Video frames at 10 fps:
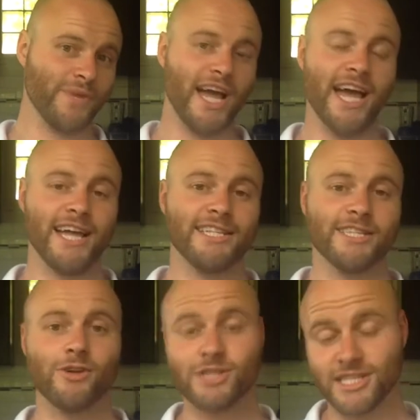And
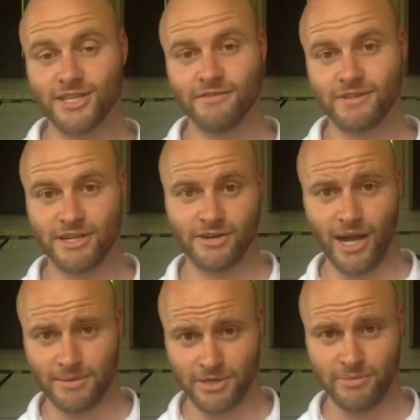I'll just sort of clear it
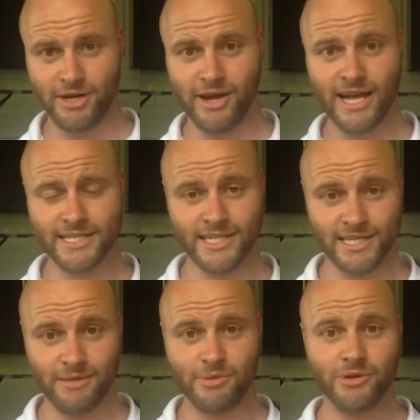up. So amino acids are
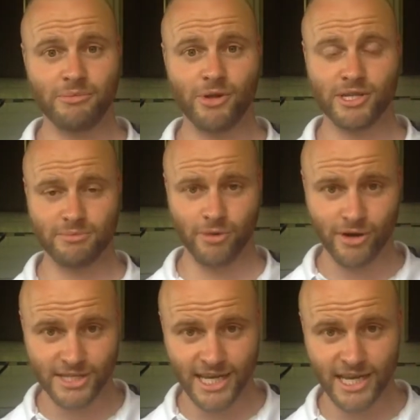the building blocks of
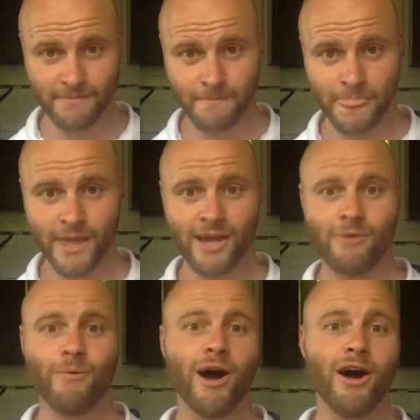protein,
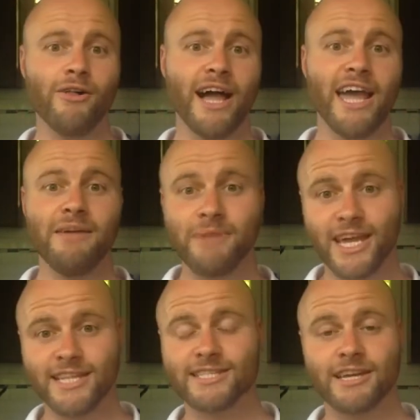while
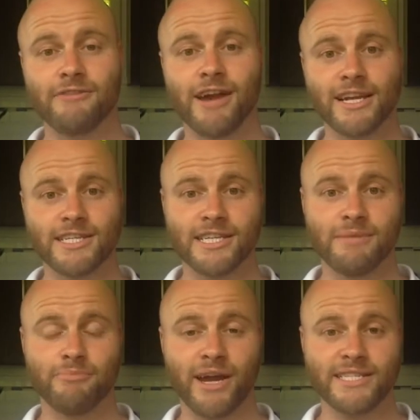amines are actually the
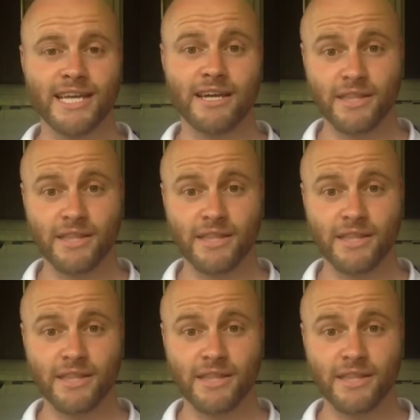breakdown.